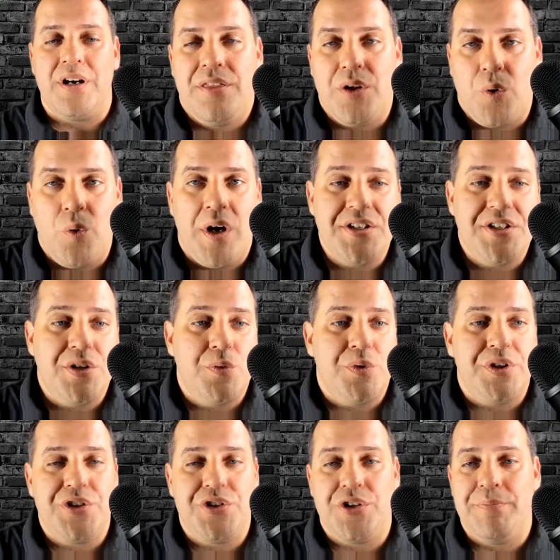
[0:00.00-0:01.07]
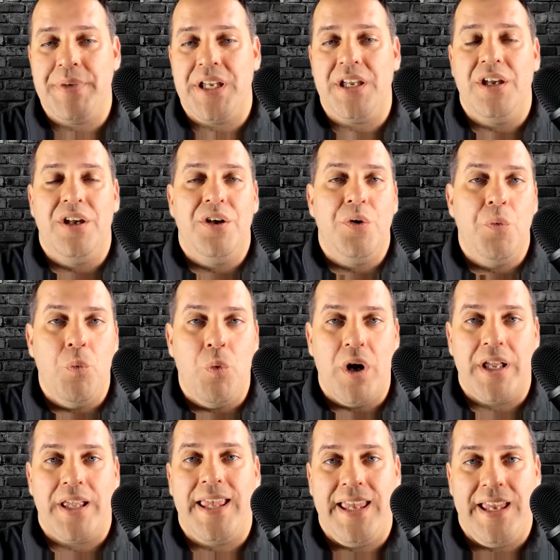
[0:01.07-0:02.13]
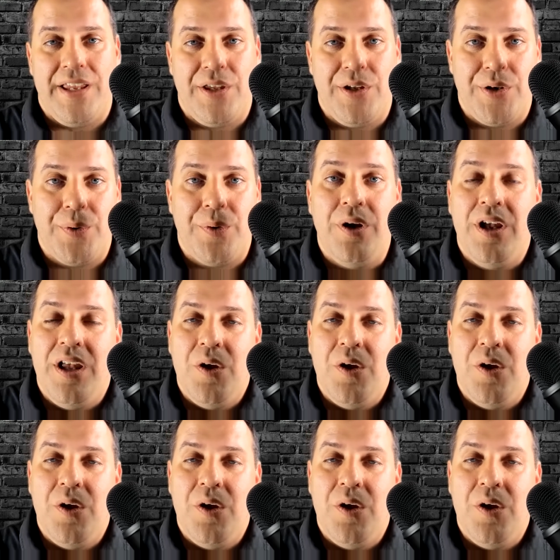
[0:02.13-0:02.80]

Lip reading: The question really should be, what can't you do?